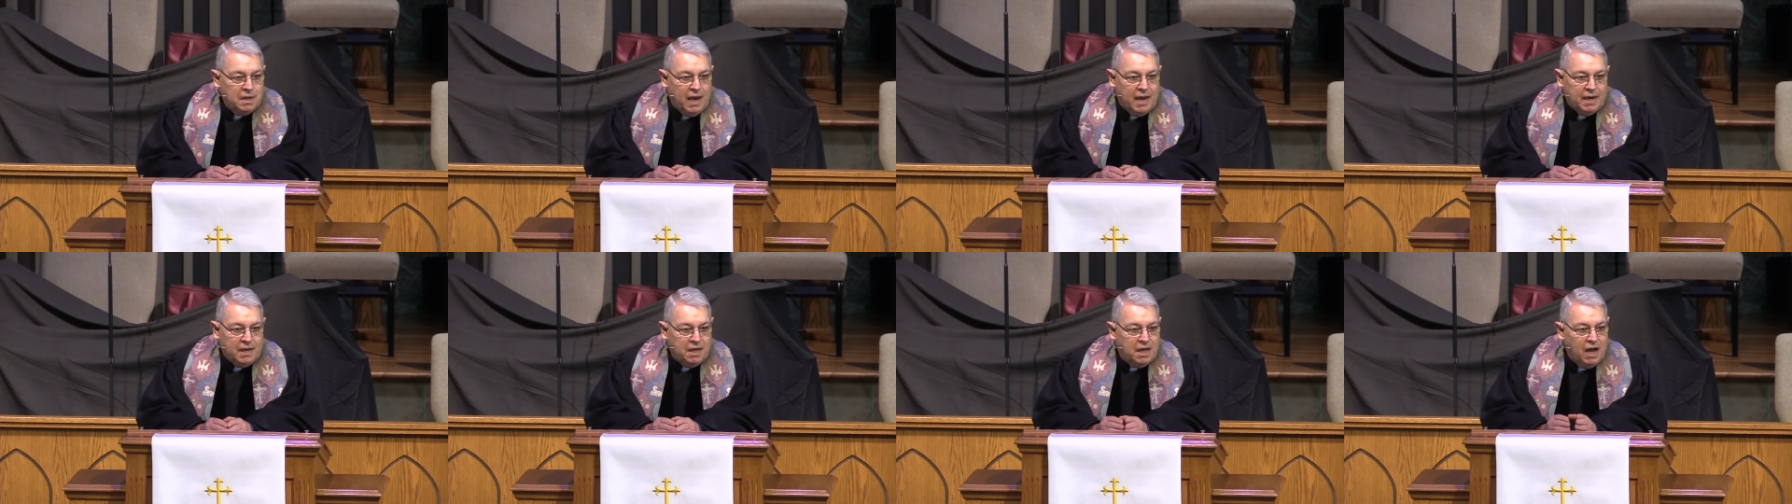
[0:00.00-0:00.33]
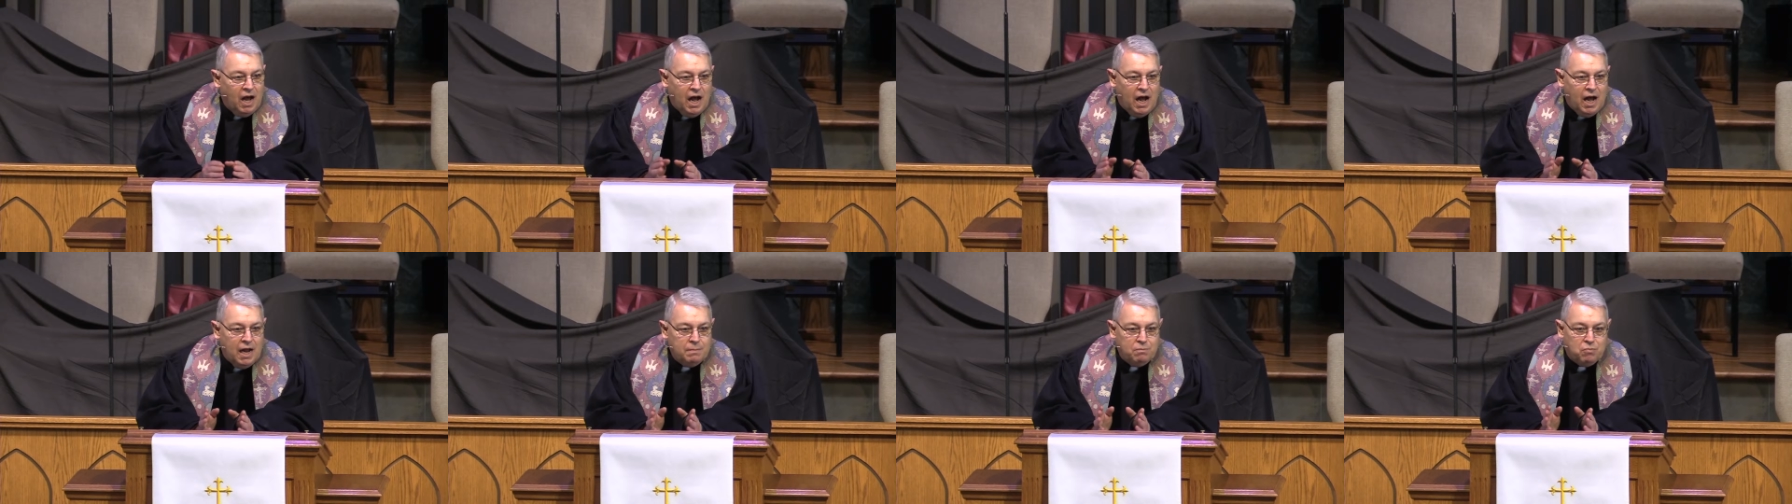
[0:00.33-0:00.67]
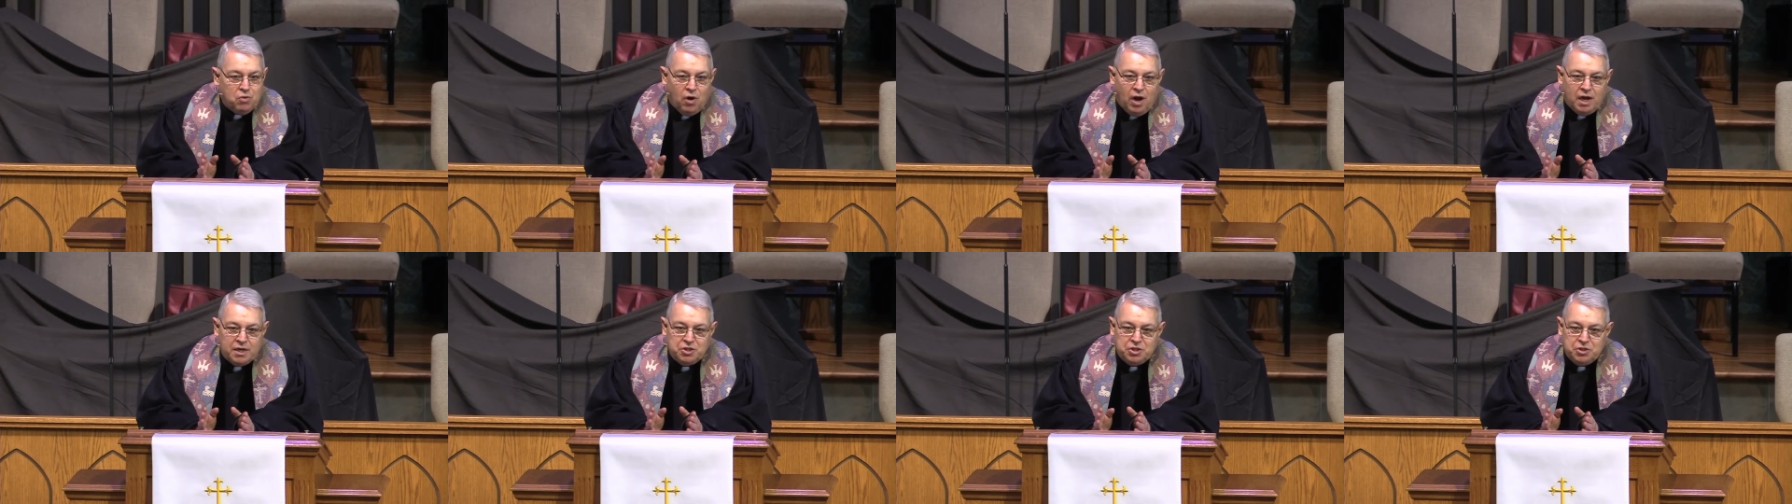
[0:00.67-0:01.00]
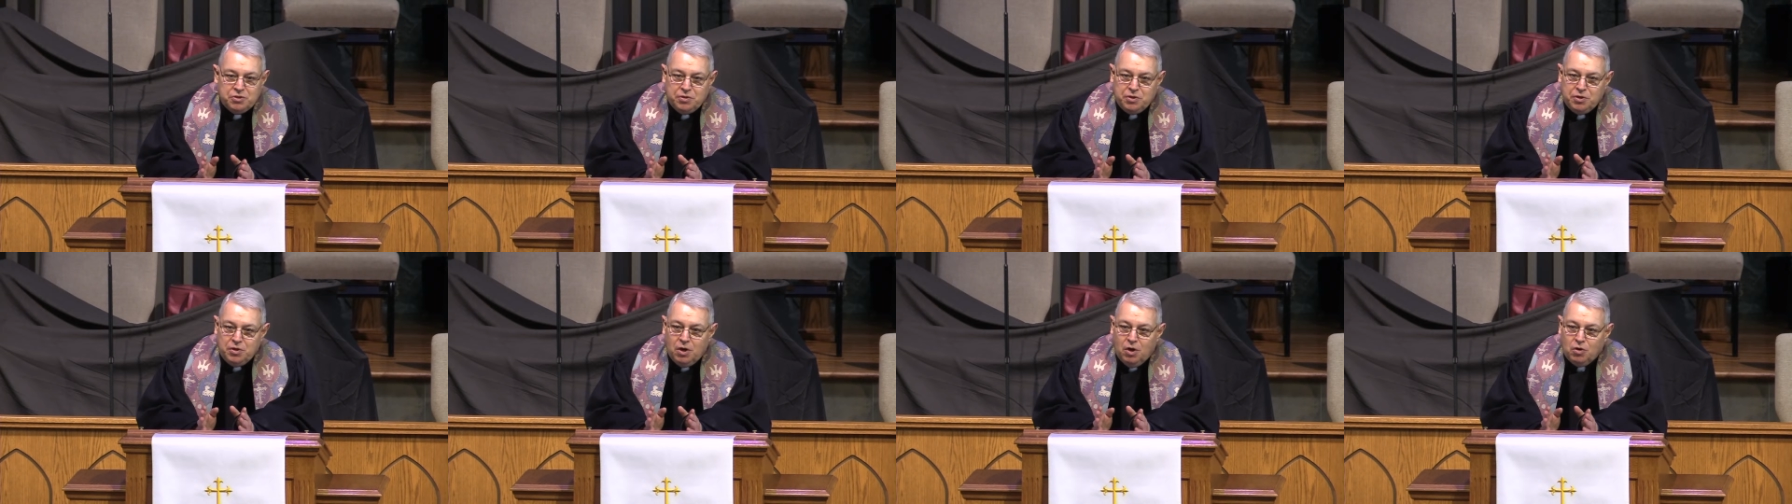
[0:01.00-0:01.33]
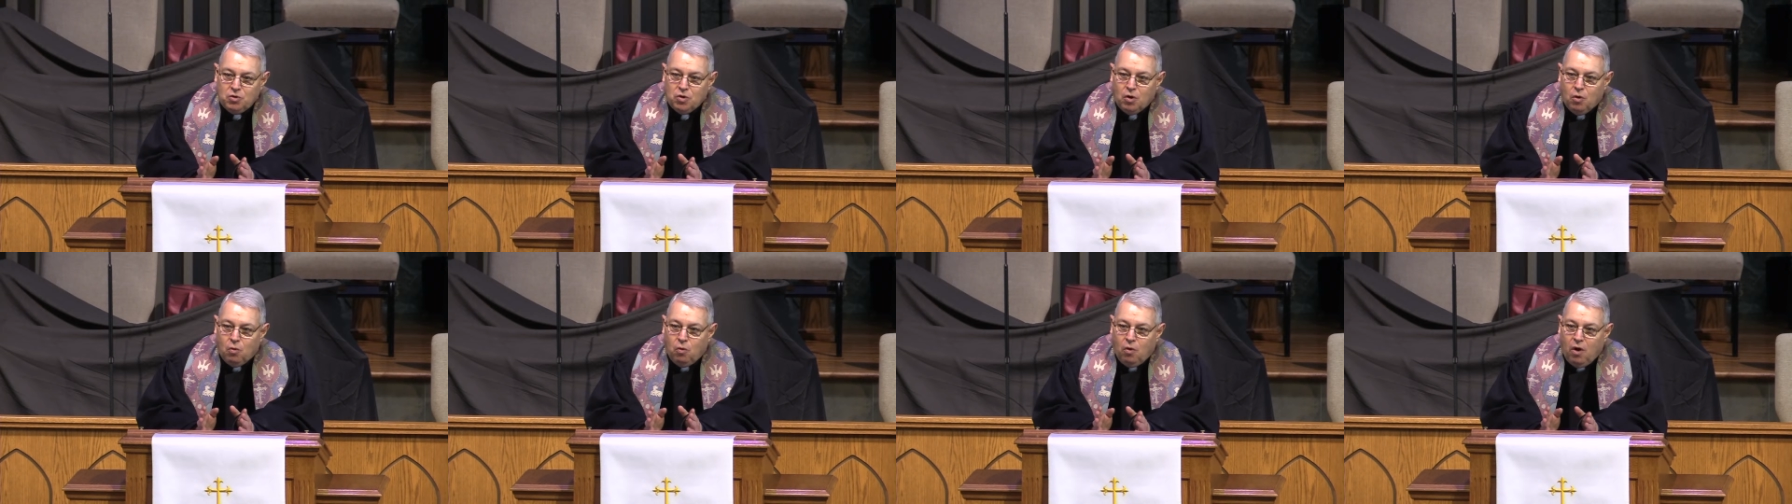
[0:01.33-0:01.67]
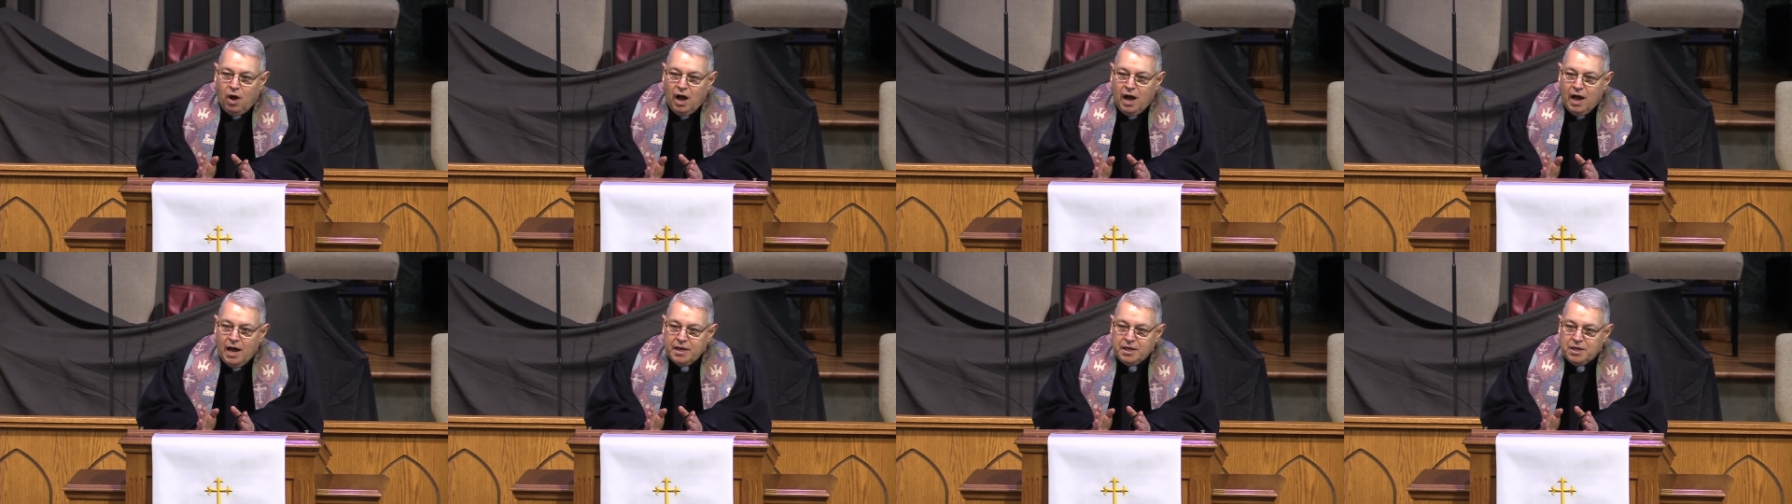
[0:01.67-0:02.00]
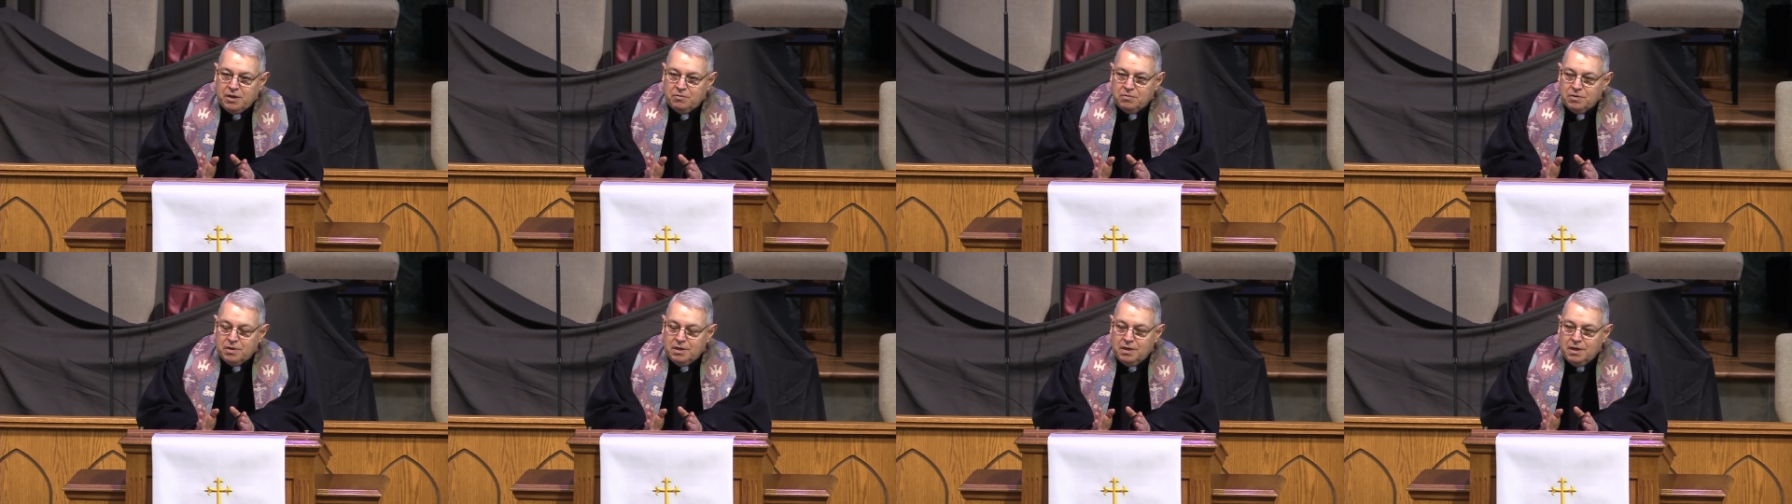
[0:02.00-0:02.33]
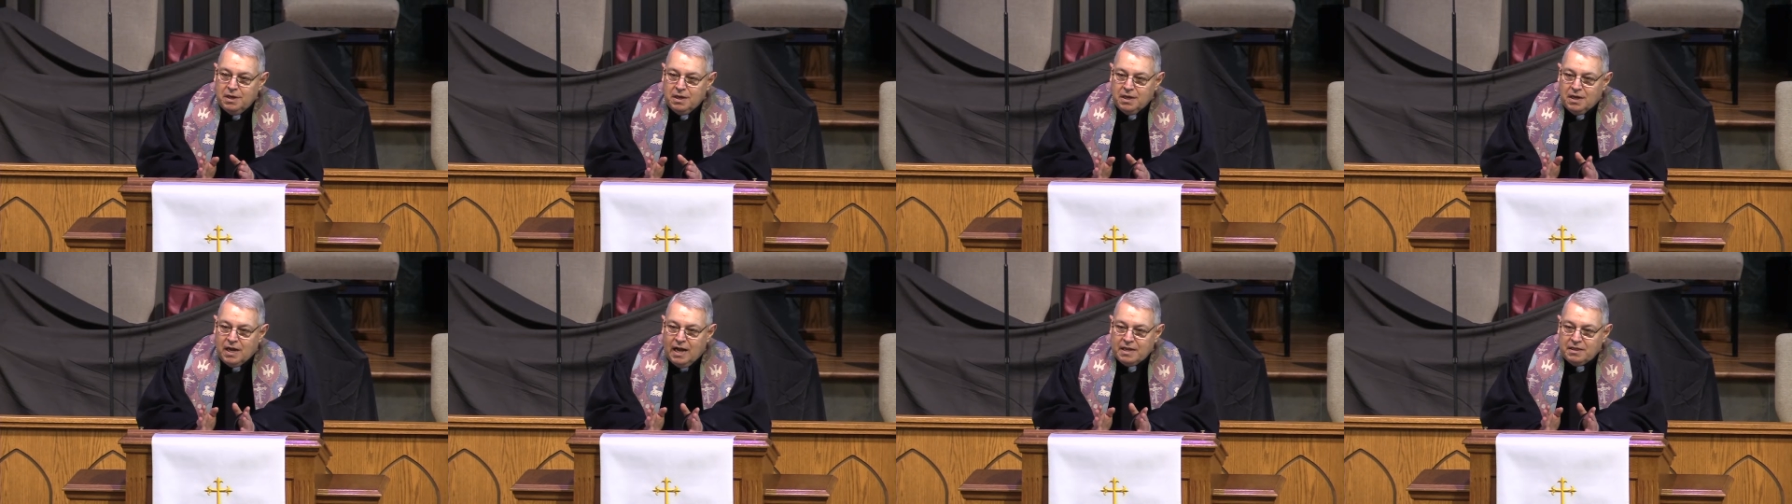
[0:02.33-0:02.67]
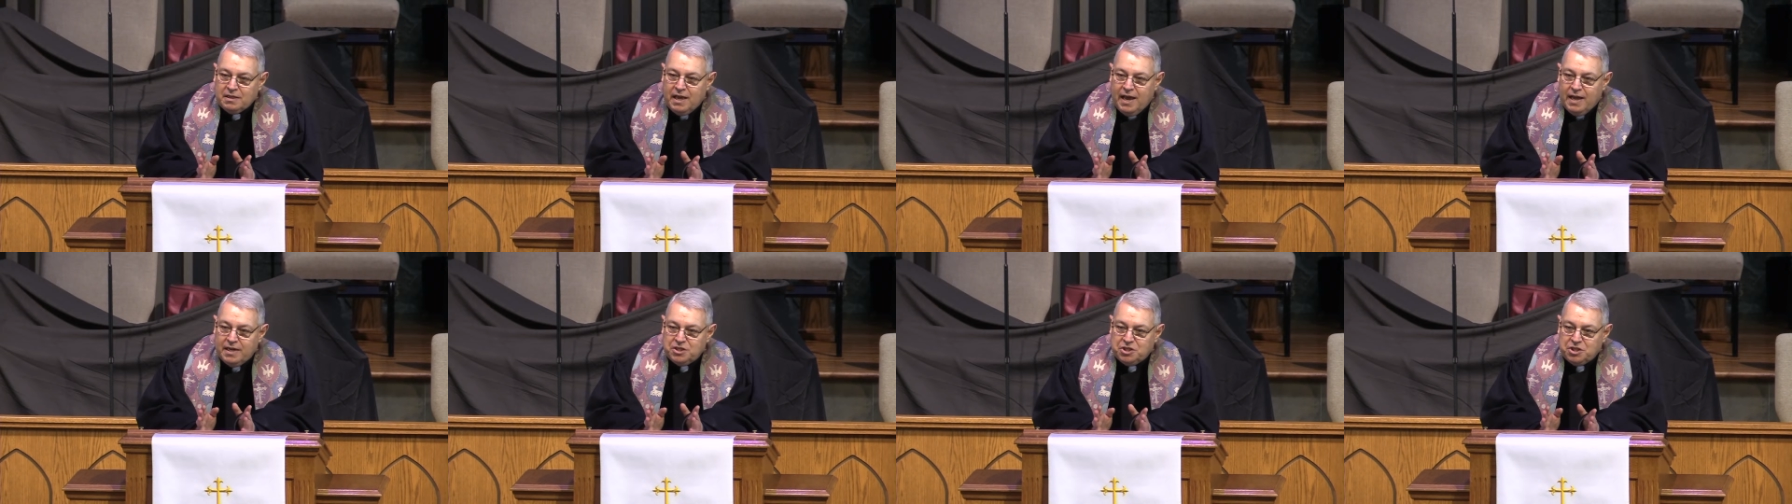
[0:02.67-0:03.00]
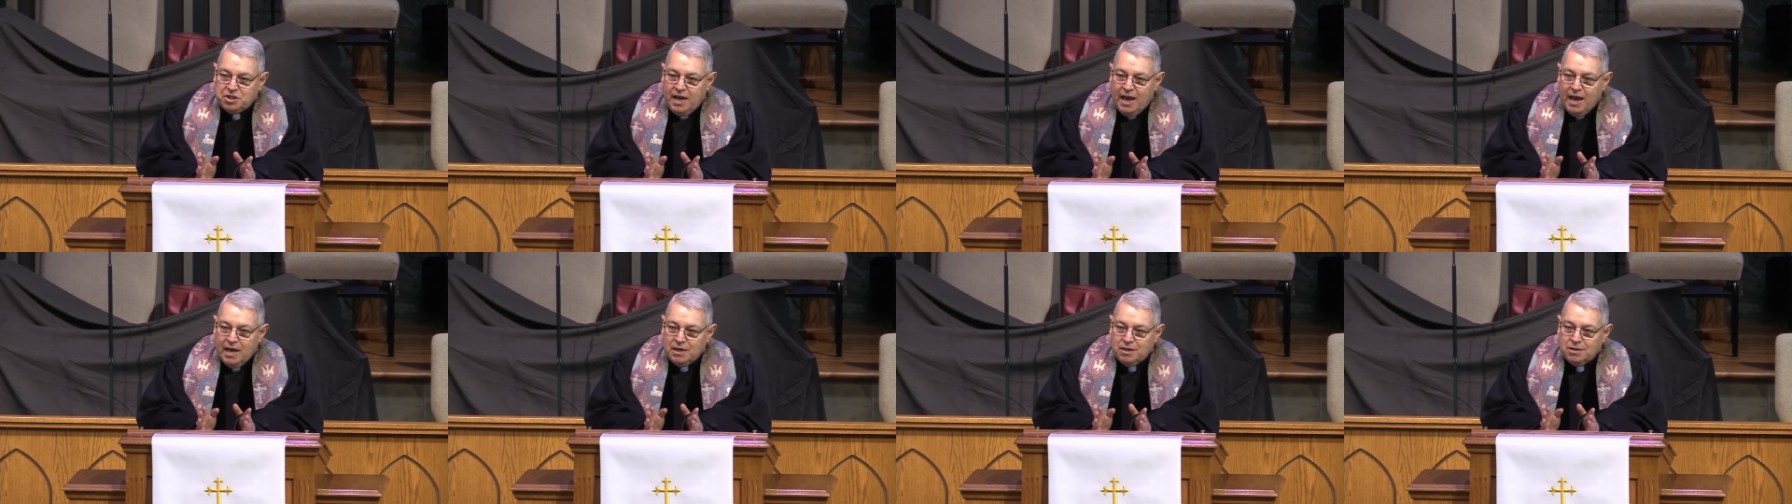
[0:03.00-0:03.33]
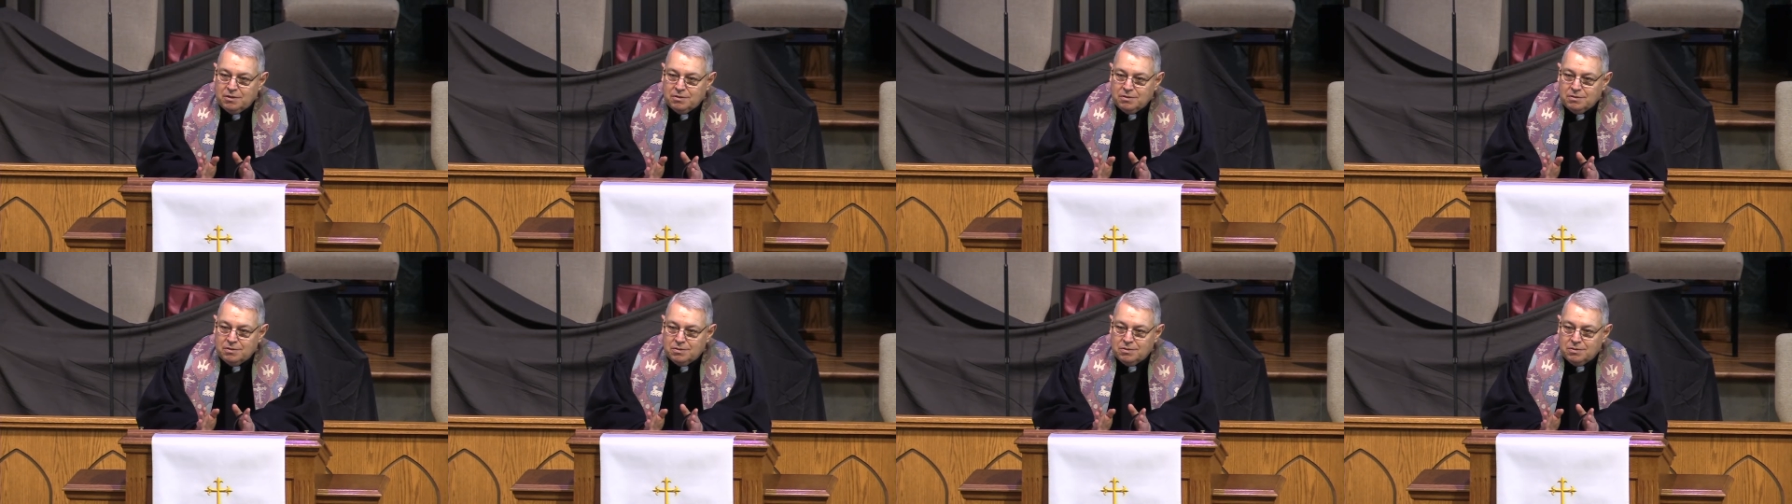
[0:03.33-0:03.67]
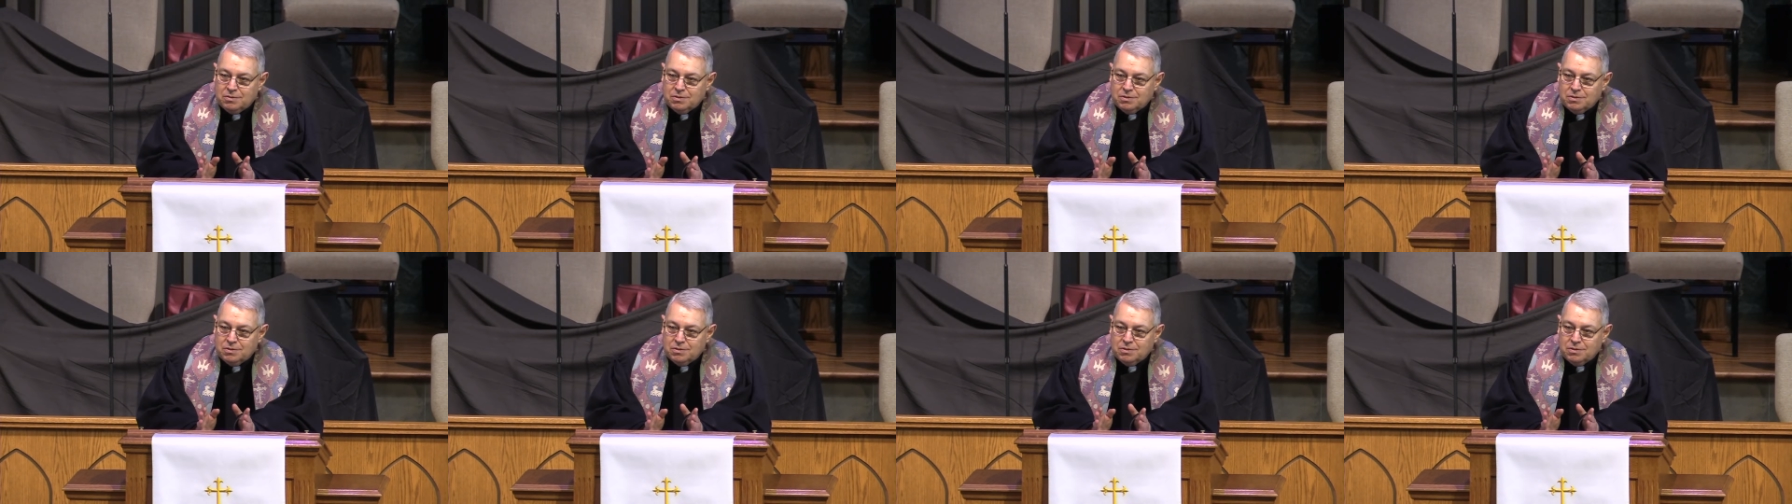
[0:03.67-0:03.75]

and God brought you and you don't know why you got that channel